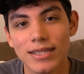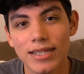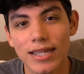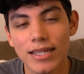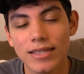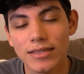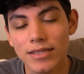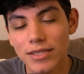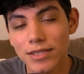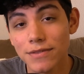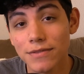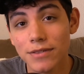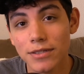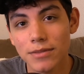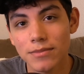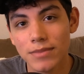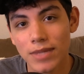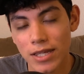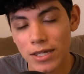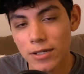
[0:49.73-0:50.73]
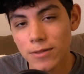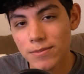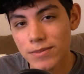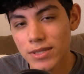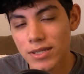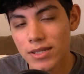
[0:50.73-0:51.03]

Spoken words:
And this film helped a